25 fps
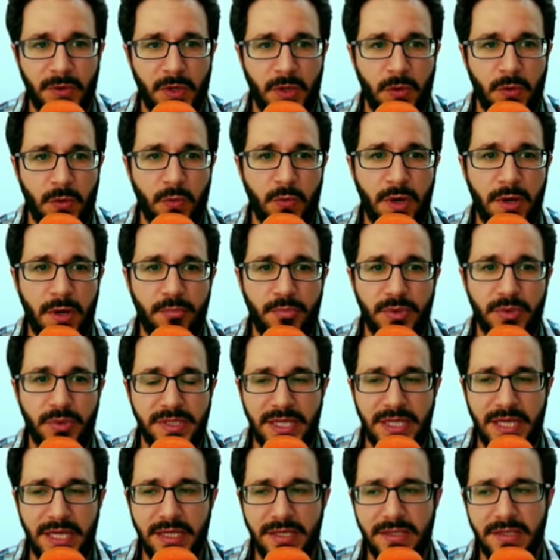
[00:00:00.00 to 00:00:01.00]

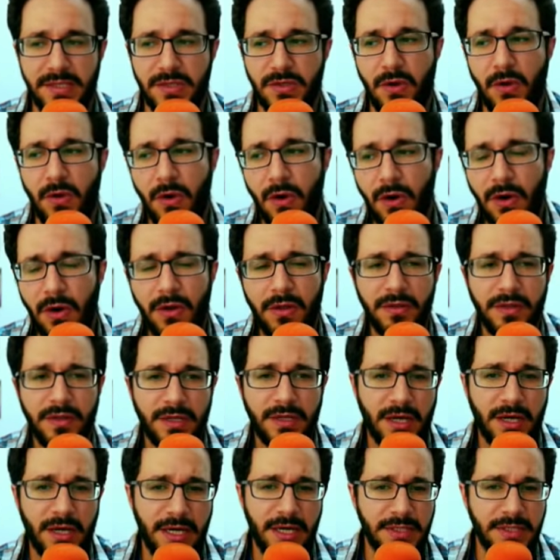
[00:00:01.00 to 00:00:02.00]
represents all the
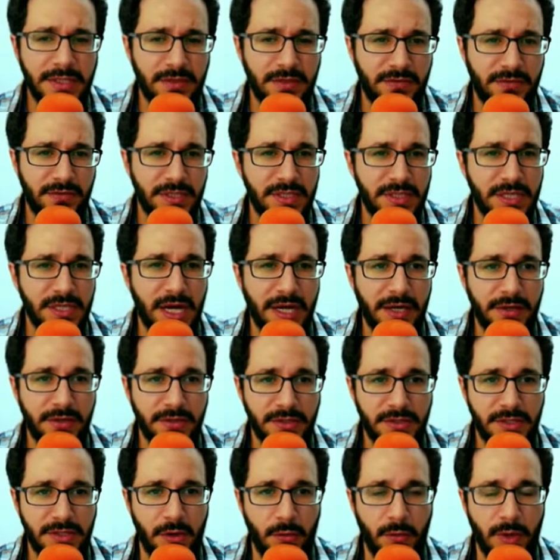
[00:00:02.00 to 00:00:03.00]
kinds of
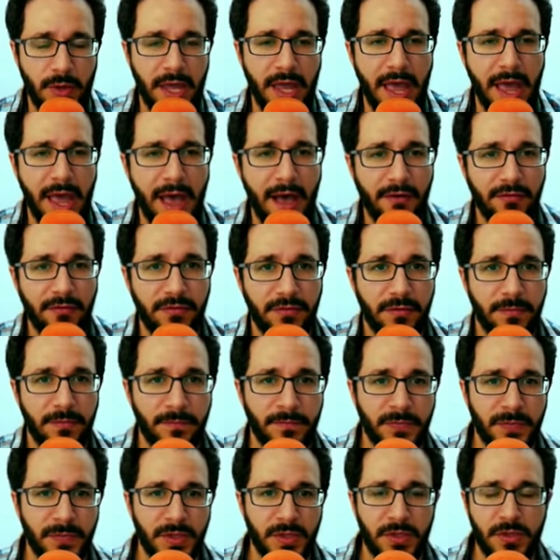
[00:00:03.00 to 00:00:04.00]
desires that we have
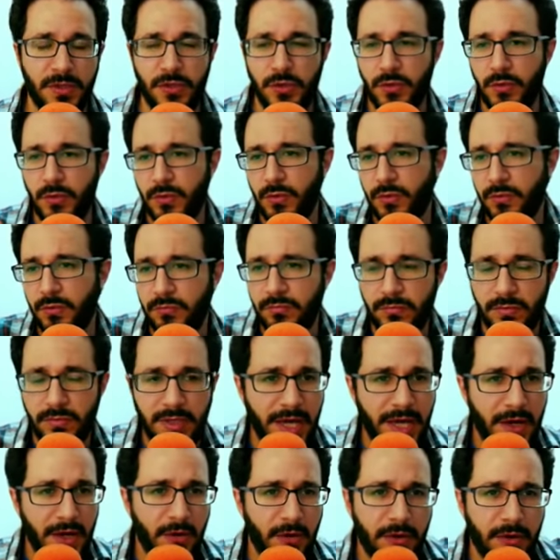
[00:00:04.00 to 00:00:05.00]
to
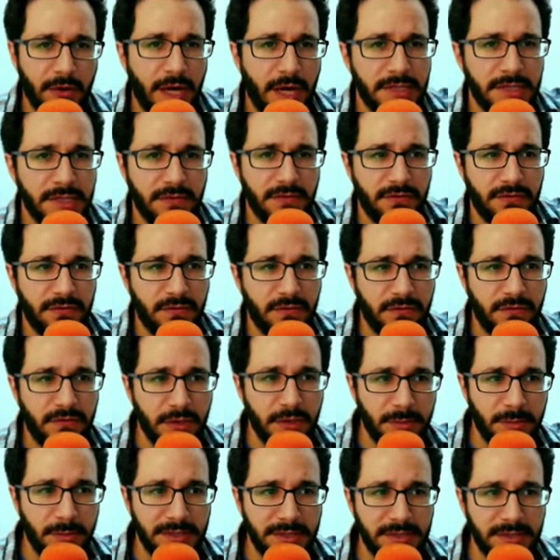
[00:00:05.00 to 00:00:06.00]
get all kinds of
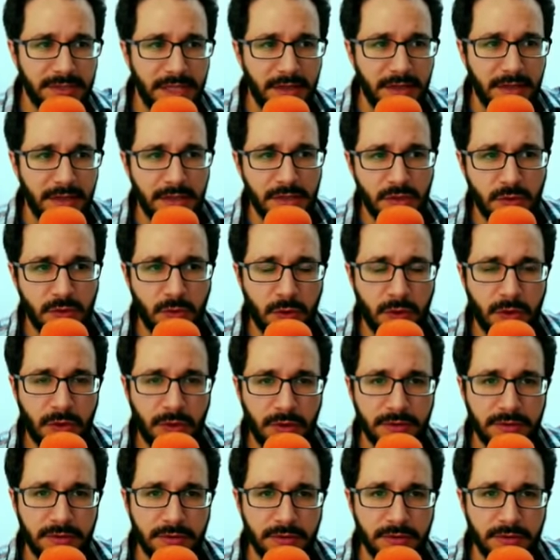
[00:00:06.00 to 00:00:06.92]
fulfillment in this world,